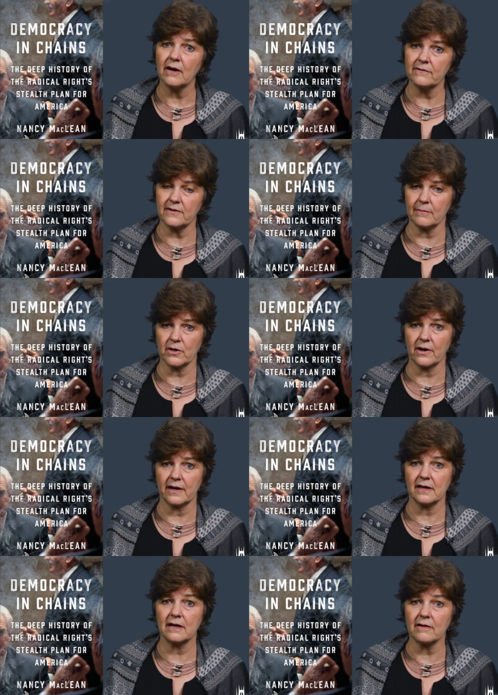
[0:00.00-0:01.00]
of
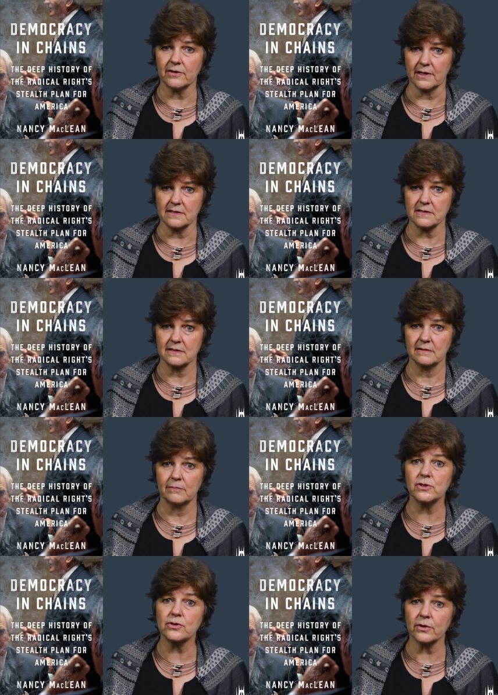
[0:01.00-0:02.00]
democratic governance,
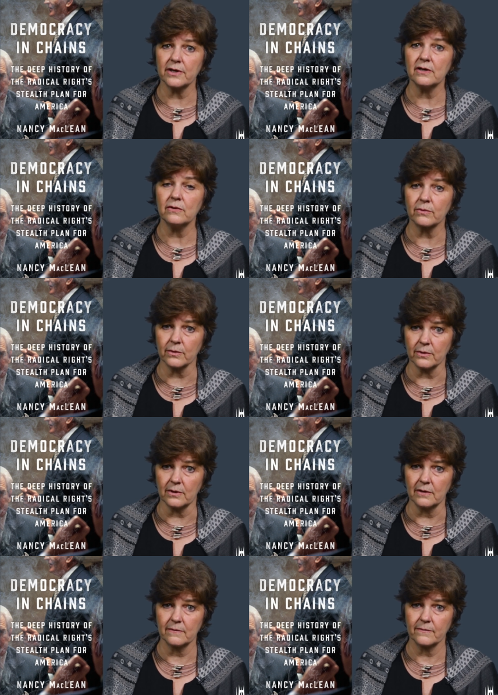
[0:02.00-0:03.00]
majority
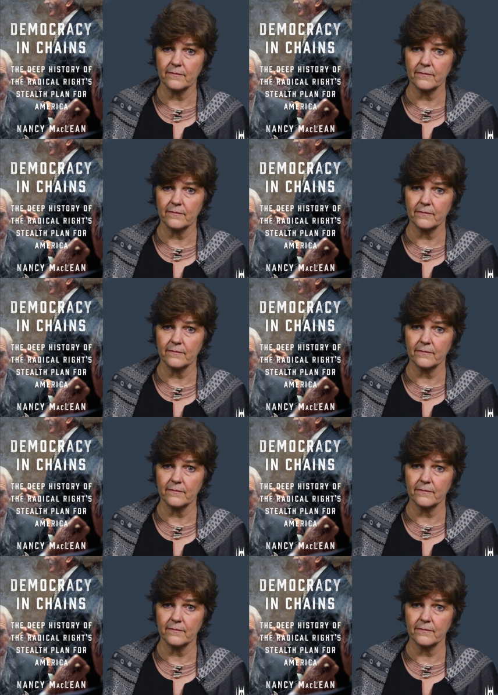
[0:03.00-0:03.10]
rule.